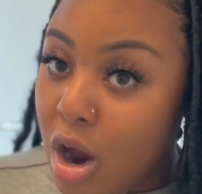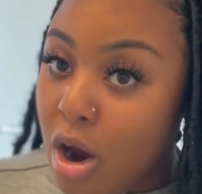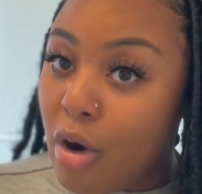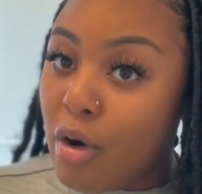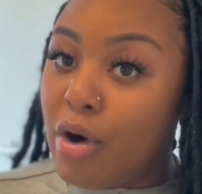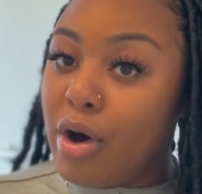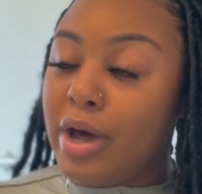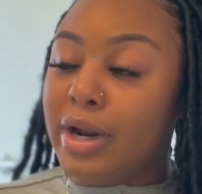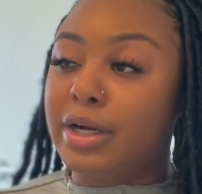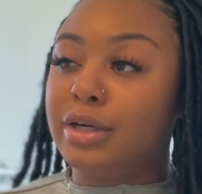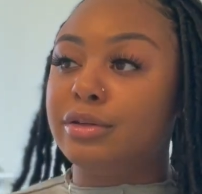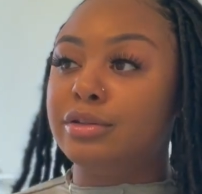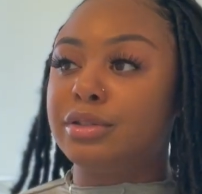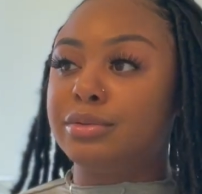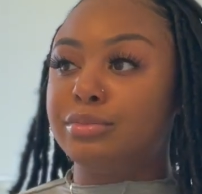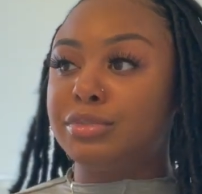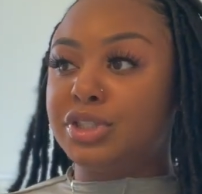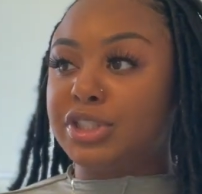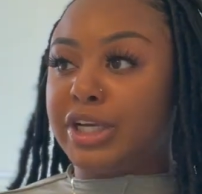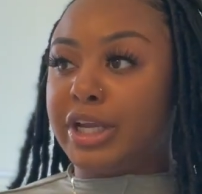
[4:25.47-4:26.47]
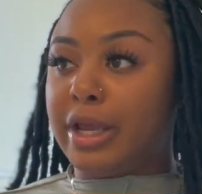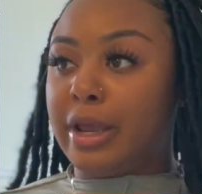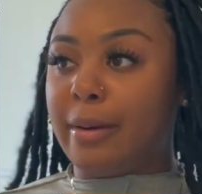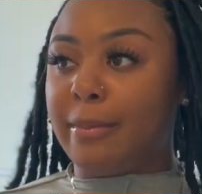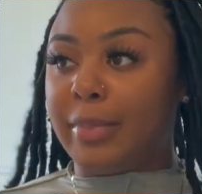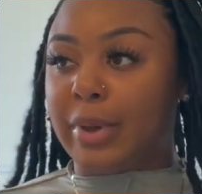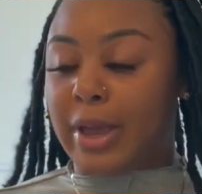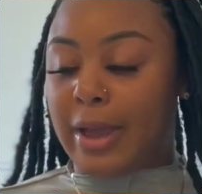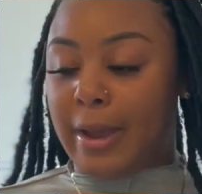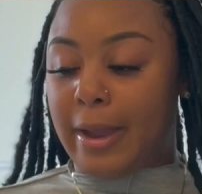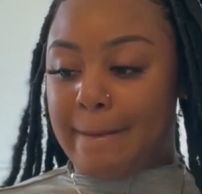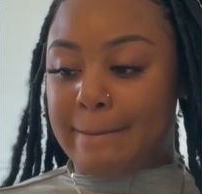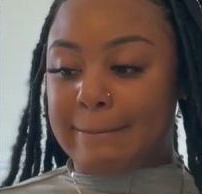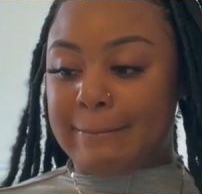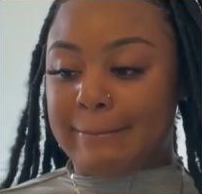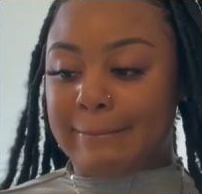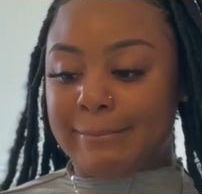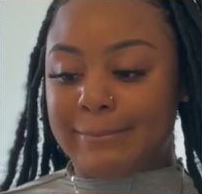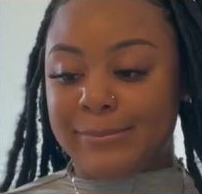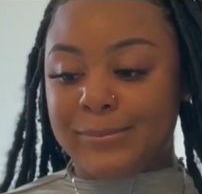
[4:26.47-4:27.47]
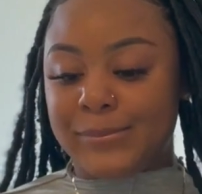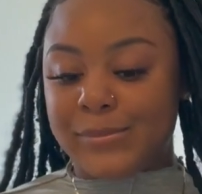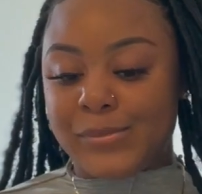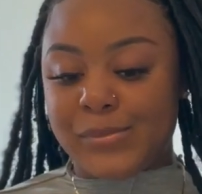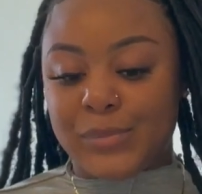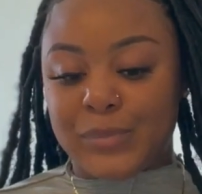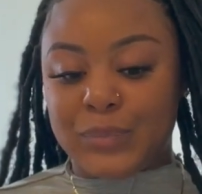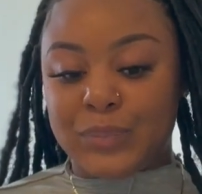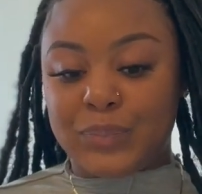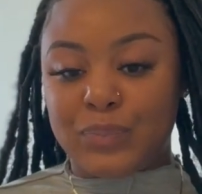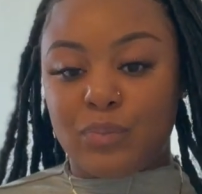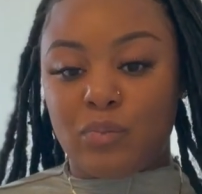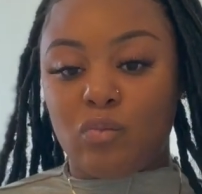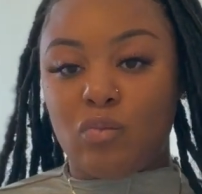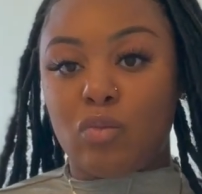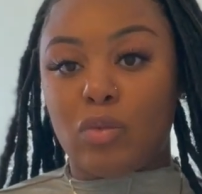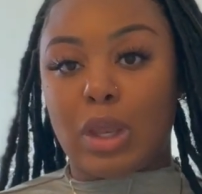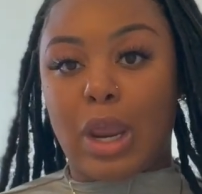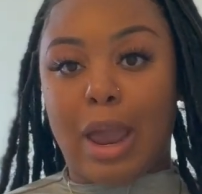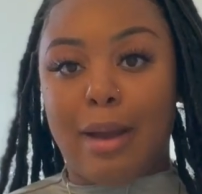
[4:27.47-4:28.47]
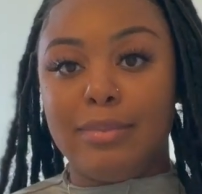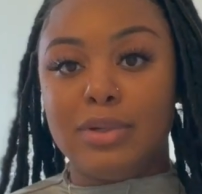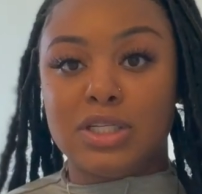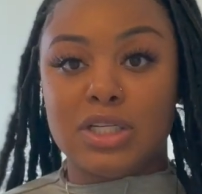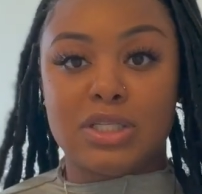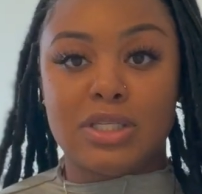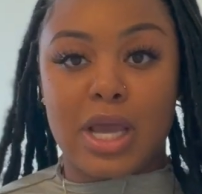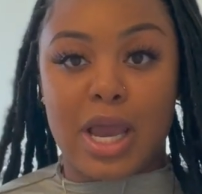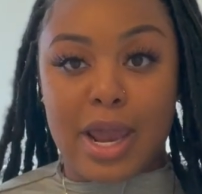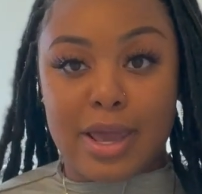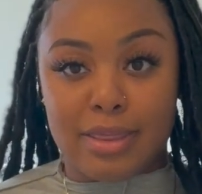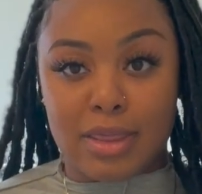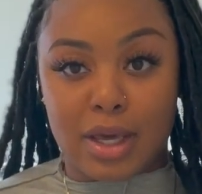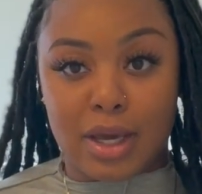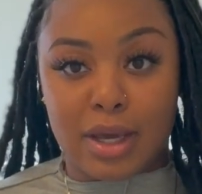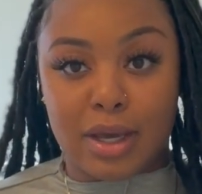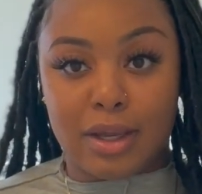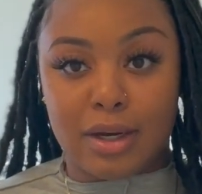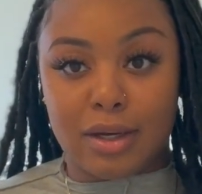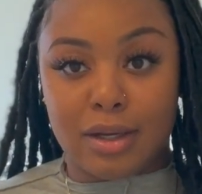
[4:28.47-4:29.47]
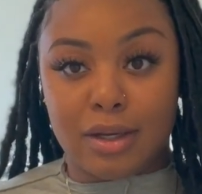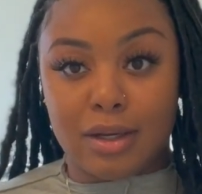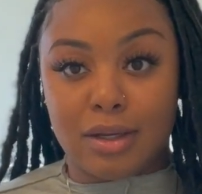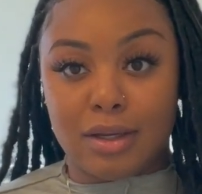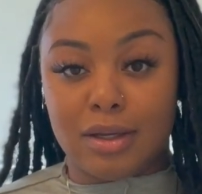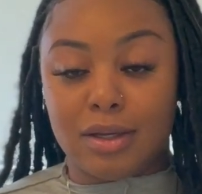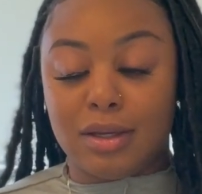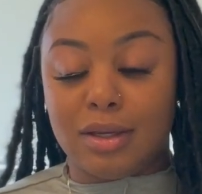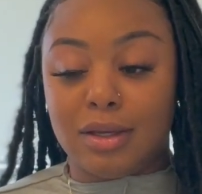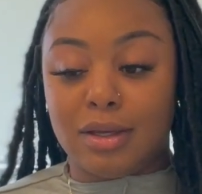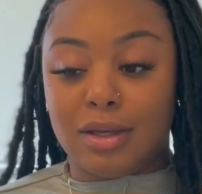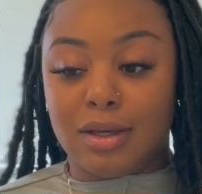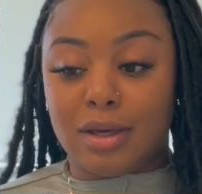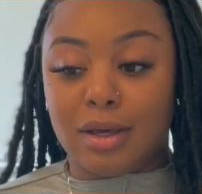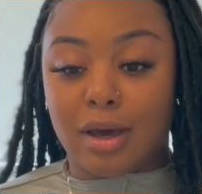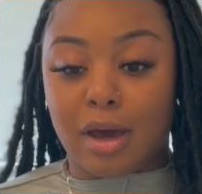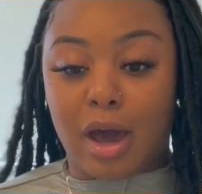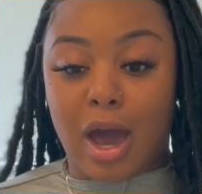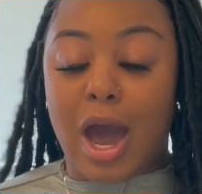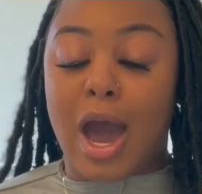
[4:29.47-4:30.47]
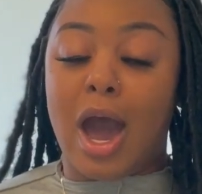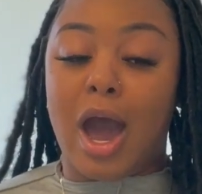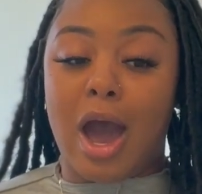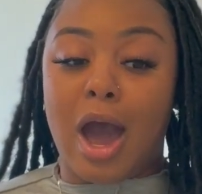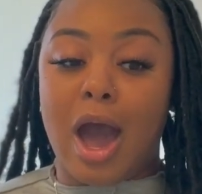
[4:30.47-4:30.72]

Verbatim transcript: on how to do some shit, but I'ma just say that